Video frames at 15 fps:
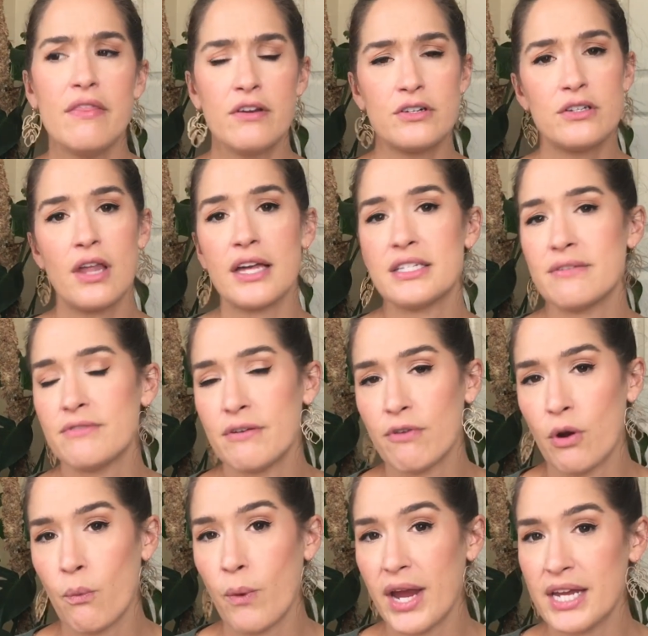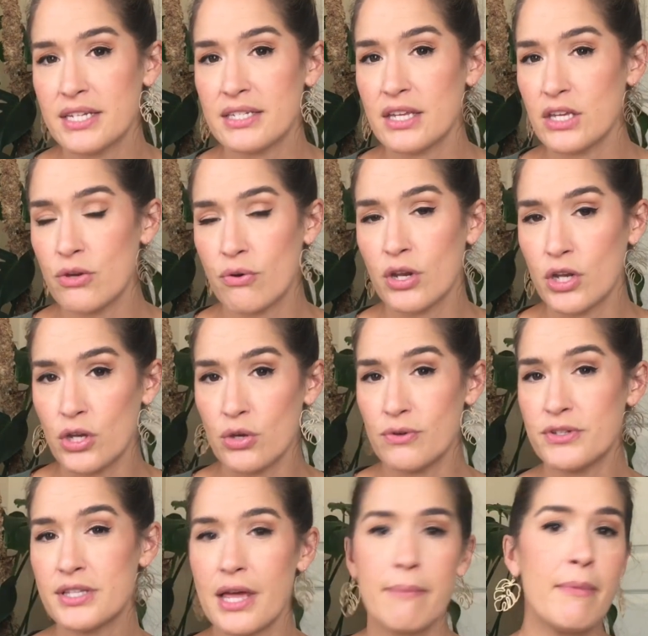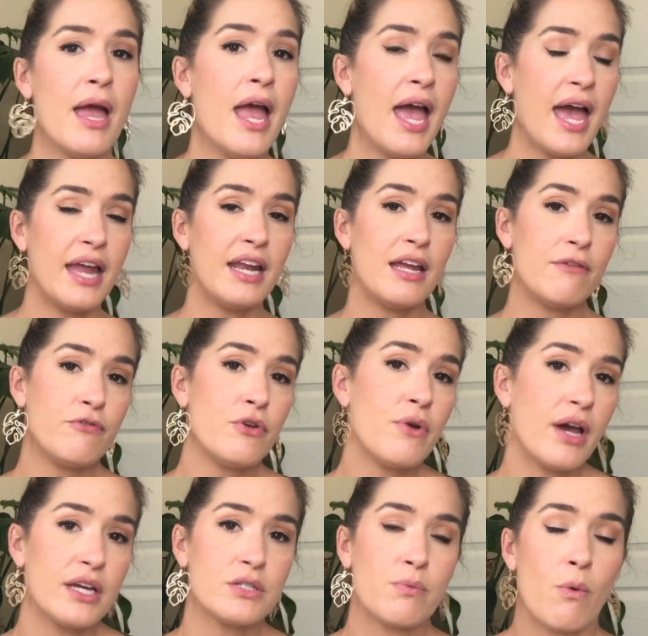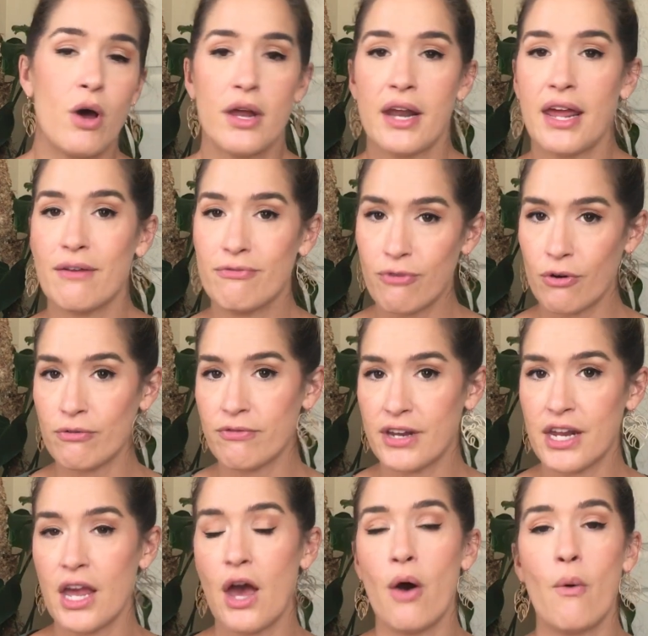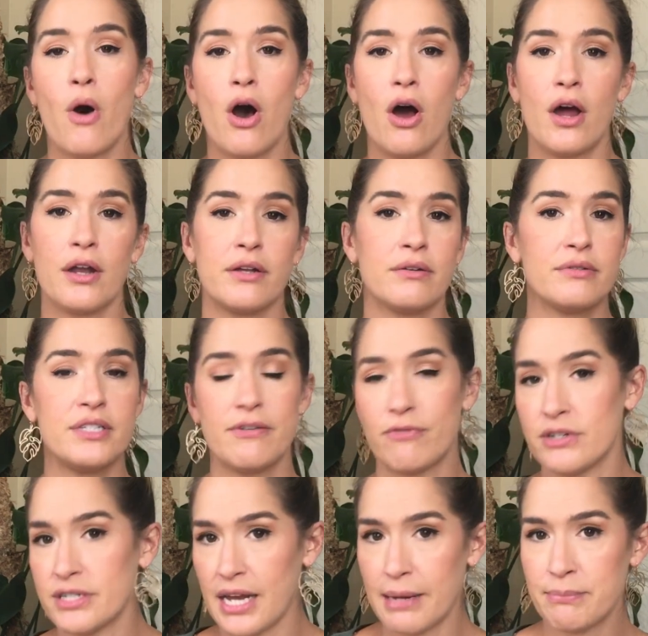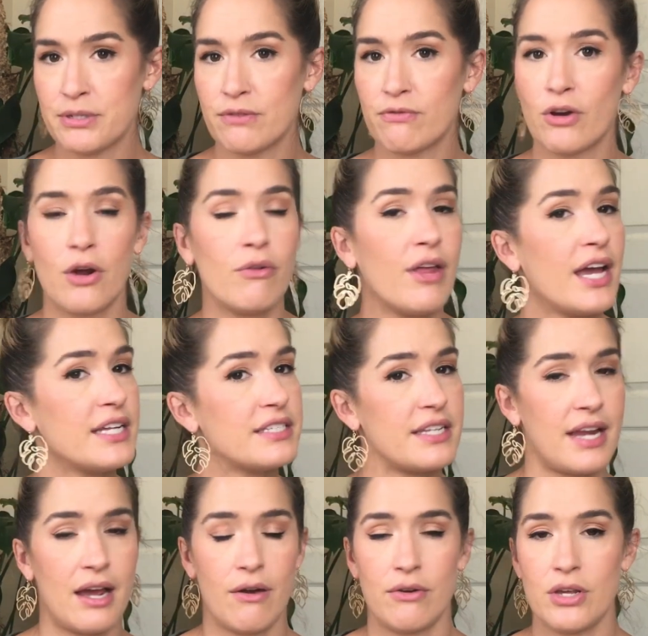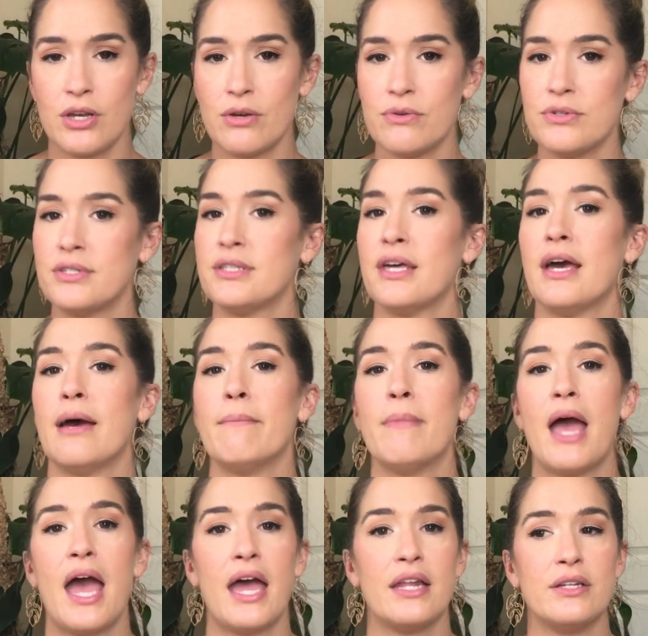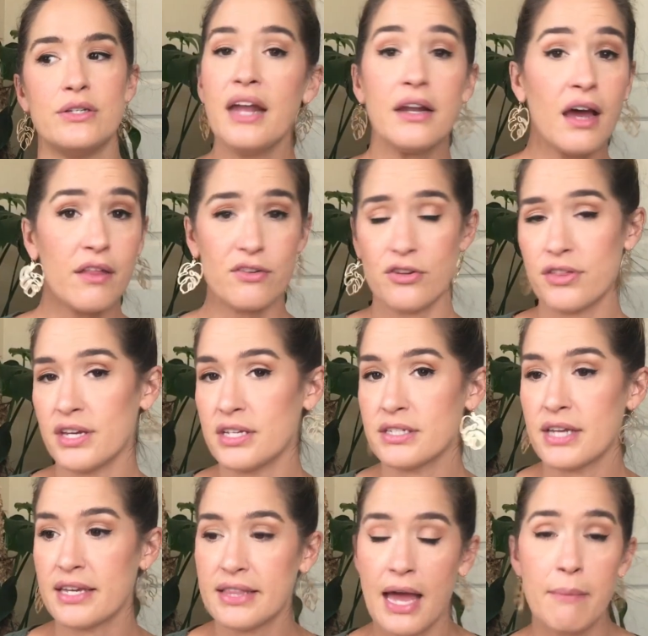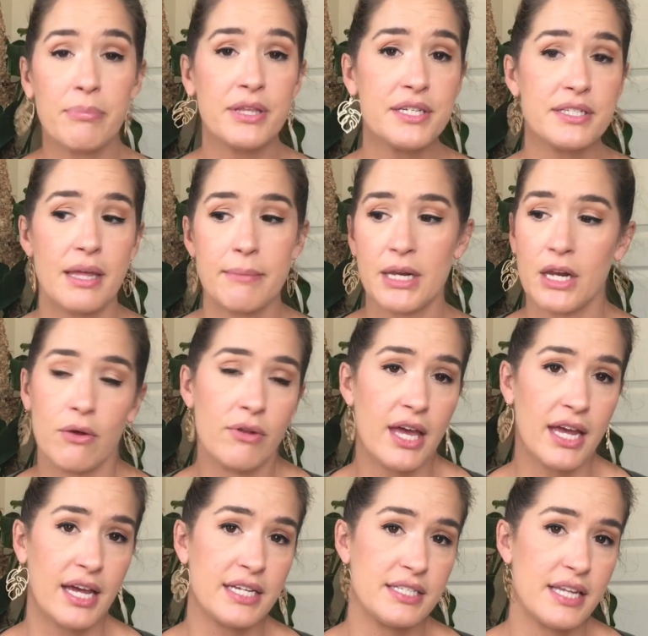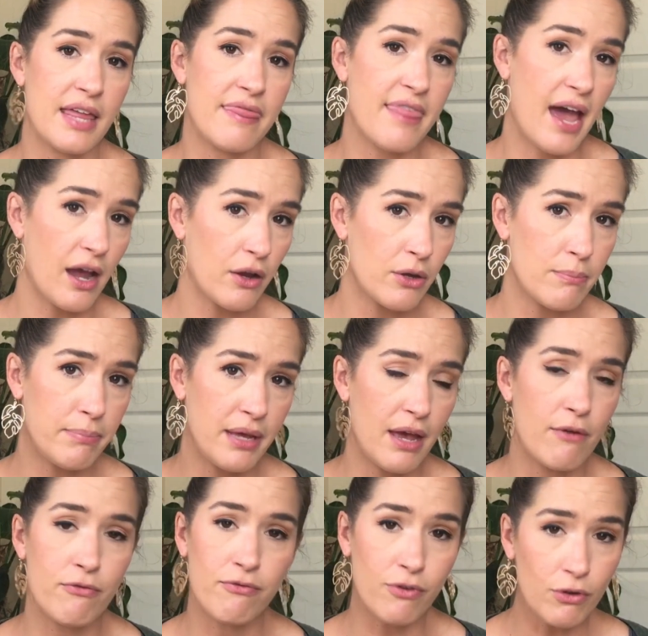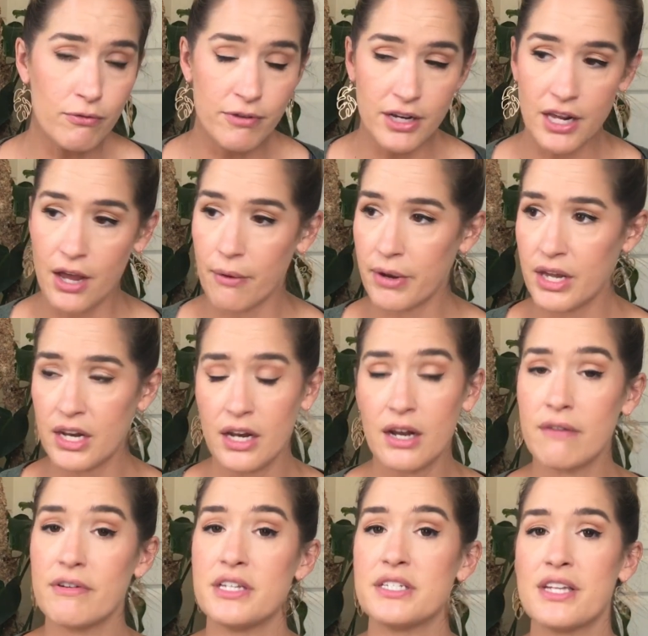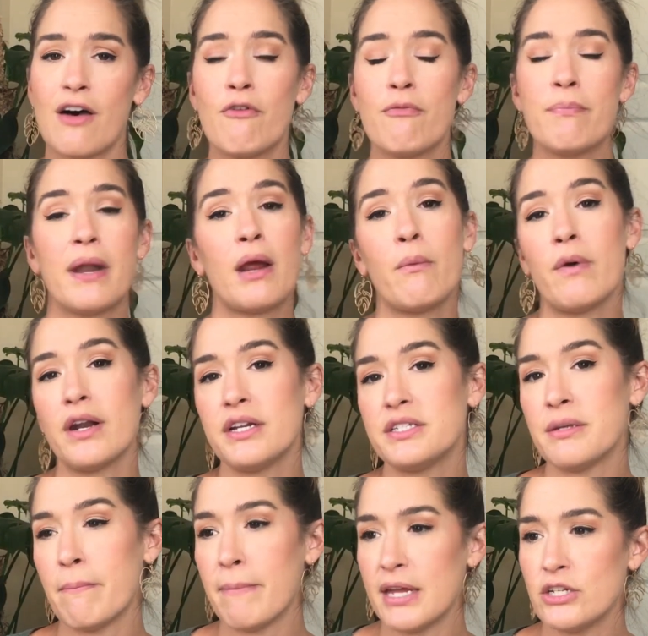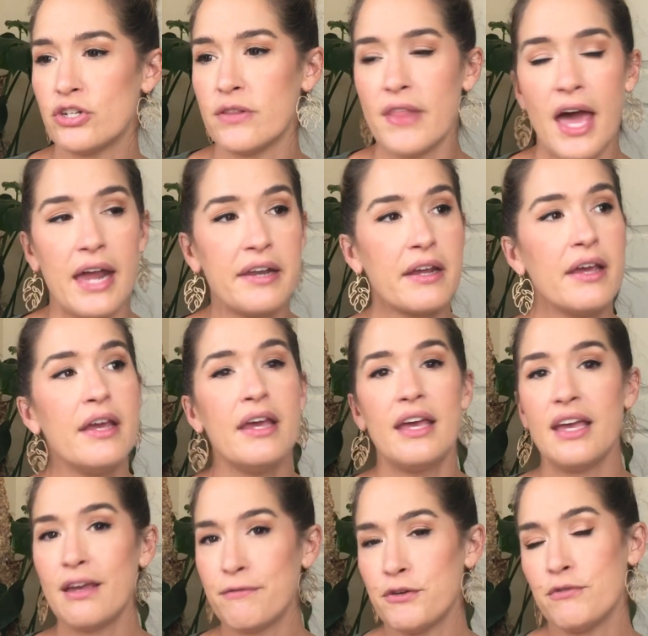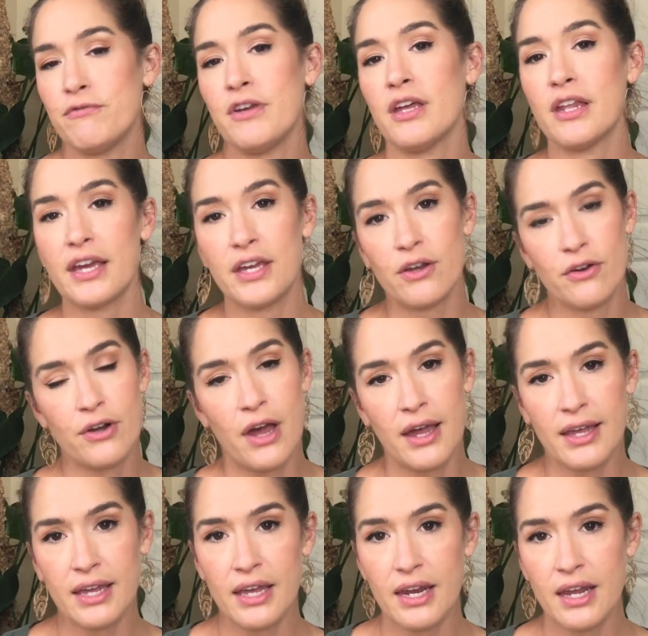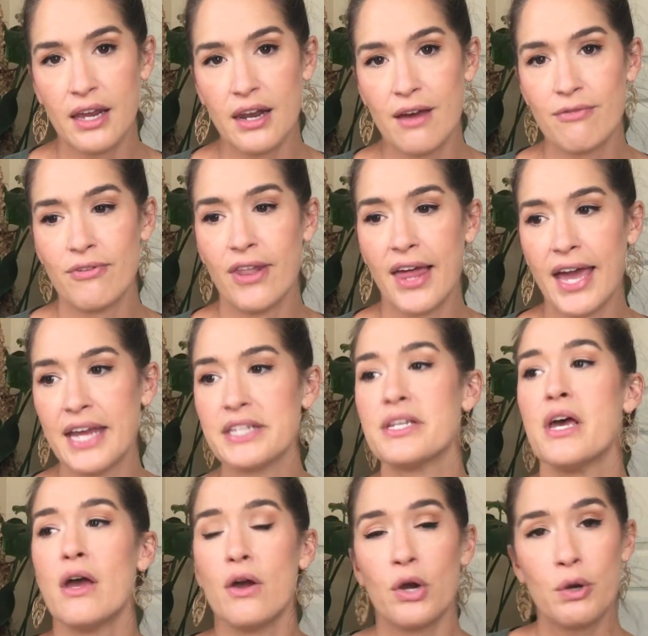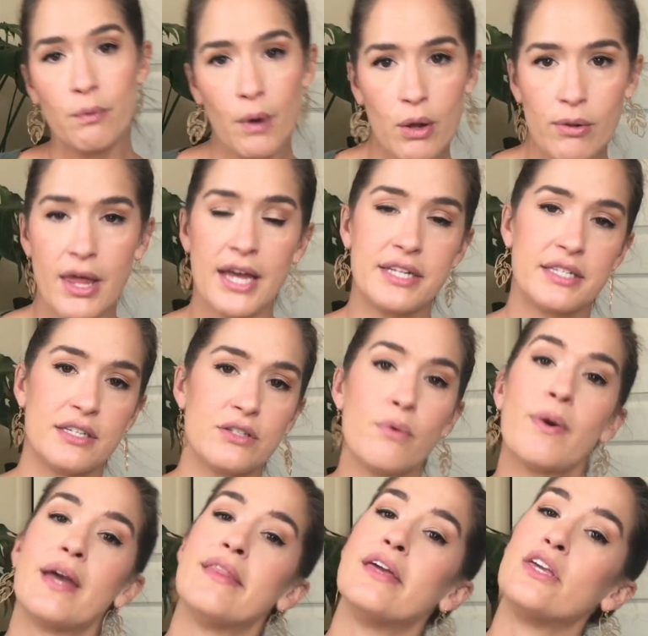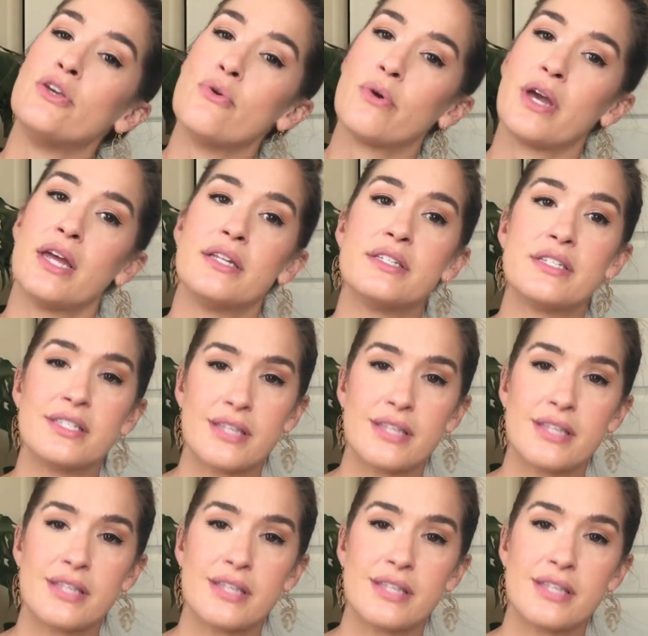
There's lots of different ways that you can use them. And if you guys want a full video on different types of grow lights and how to use them and other things like that, please let me know. Like I said, that could be a full video in and of itself, but I wanted to mention that if you feel like you're not getting enough light, grow lights is a way that you can